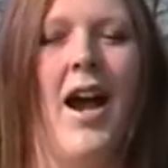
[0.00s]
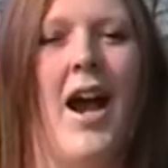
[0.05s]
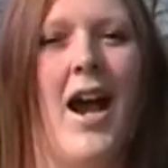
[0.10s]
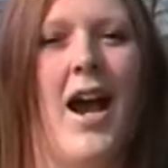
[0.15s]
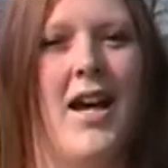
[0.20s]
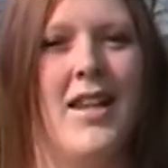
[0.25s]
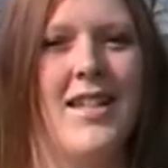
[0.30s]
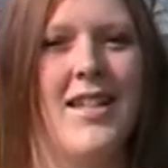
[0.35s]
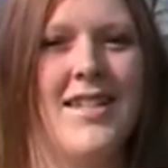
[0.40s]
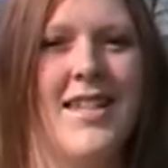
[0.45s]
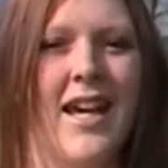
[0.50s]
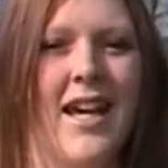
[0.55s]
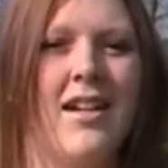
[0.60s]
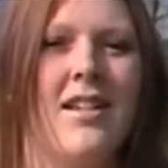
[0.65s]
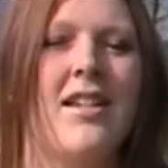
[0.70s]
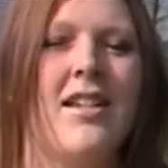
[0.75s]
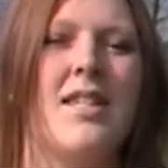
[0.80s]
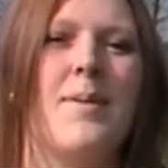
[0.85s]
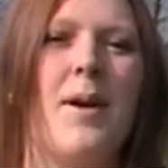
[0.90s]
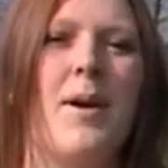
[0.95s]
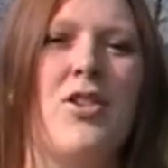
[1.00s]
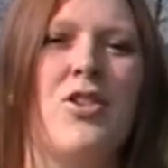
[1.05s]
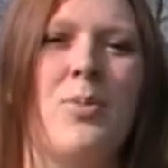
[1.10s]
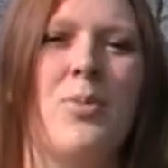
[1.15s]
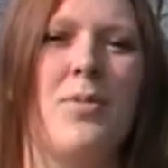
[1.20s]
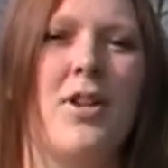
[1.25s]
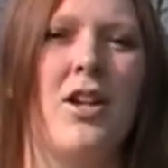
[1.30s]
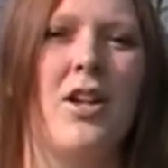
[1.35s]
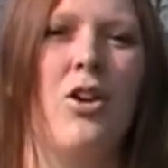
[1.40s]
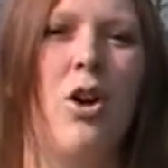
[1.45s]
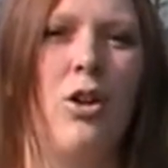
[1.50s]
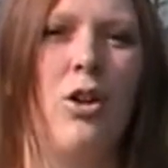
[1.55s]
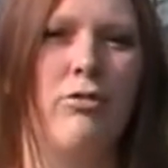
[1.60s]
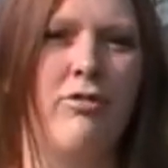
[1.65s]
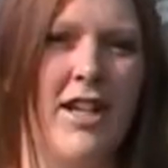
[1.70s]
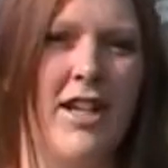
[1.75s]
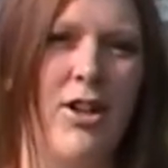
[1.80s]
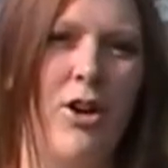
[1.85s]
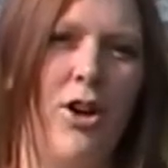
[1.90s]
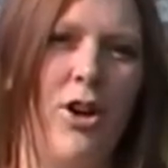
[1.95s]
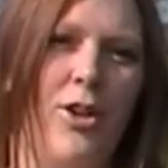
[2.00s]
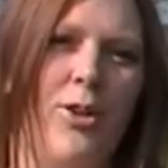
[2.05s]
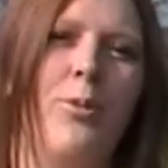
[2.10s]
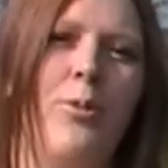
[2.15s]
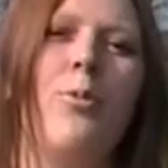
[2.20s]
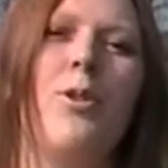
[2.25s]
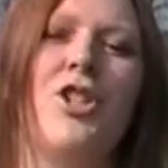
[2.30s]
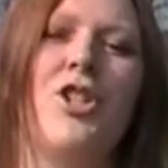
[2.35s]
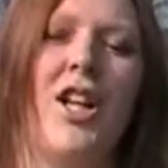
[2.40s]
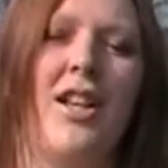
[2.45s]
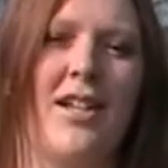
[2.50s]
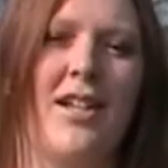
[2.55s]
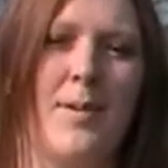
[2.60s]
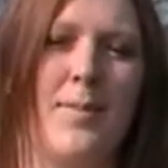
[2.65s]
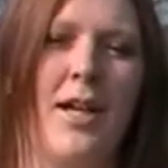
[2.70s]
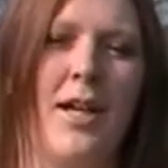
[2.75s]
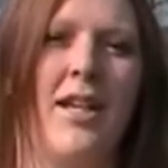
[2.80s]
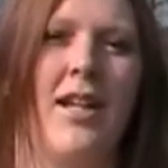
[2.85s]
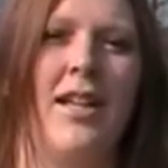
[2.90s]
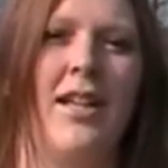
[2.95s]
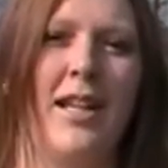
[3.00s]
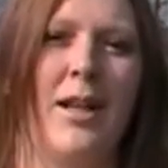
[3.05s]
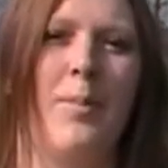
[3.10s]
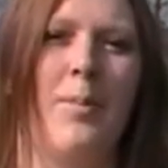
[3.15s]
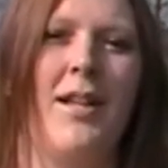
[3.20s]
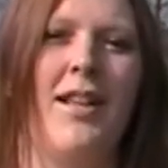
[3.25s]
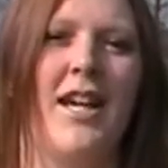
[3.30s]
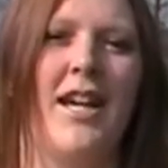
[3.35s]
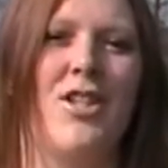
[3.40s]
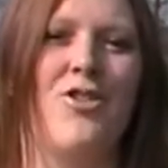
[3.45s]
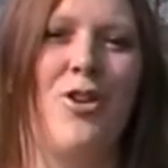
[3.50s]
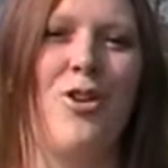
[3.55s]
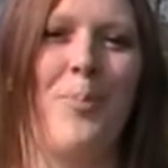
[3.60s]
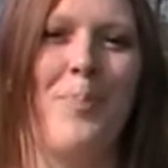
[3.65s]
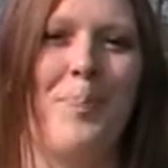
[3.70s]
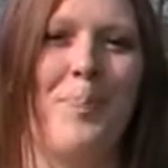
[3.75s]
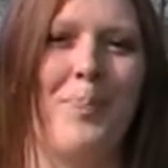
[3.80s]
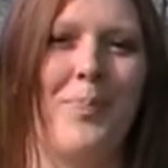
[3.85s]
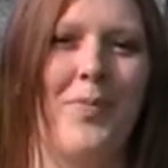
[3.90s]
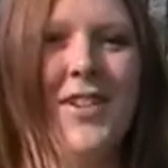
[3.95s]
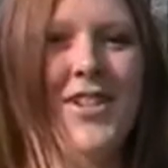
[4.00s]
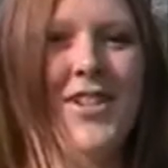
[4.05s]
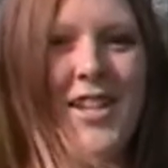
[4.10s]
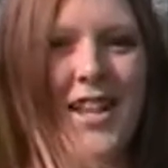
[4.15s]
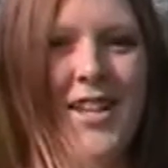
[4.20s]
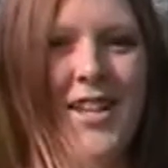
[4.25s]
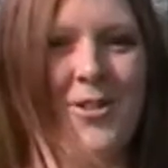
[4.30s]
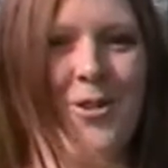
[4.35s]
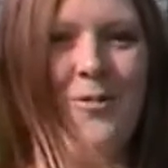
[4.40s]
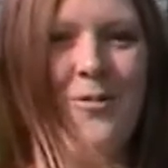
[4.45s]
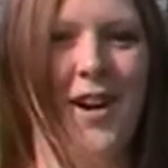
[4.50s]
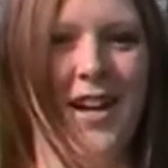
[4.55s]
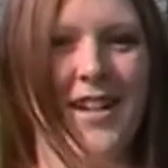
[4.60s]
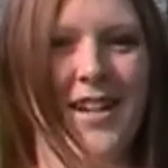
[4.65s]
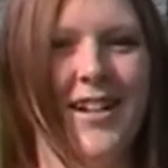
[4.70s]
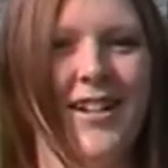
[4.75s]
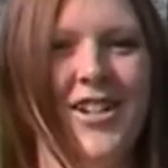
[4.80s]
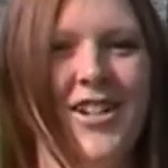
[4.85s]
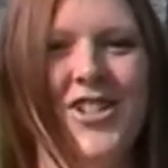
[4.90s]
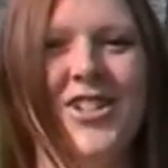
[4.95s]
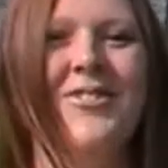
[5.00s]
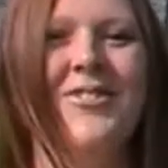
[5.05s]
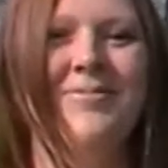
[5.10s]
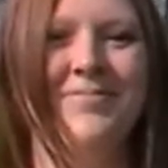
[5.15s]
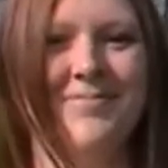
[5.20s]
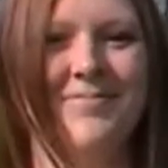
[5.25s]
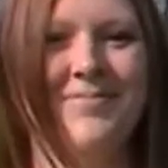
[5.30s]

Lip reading: And the second is about something called recoil, which I'll explain a little bit later on. So let's go and find a collision.